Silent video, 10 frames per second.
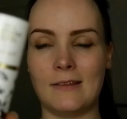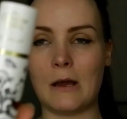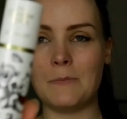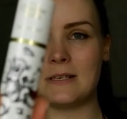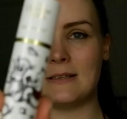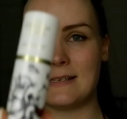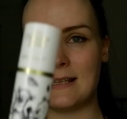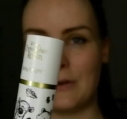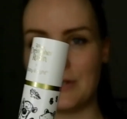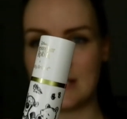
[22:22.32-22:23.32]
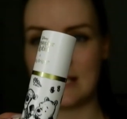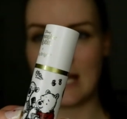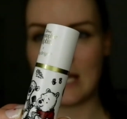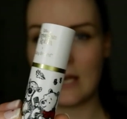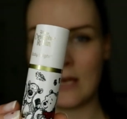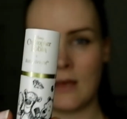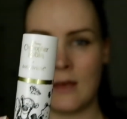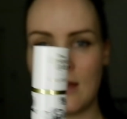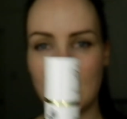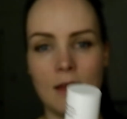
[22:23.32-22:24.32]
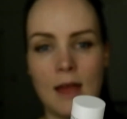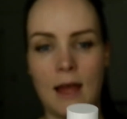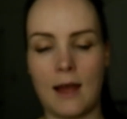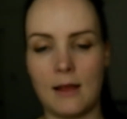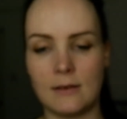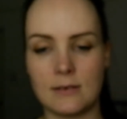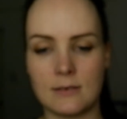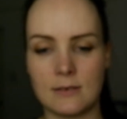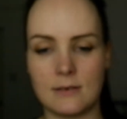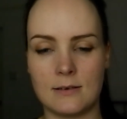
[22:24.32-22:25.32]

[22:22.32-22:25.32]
it comes in this little stick, and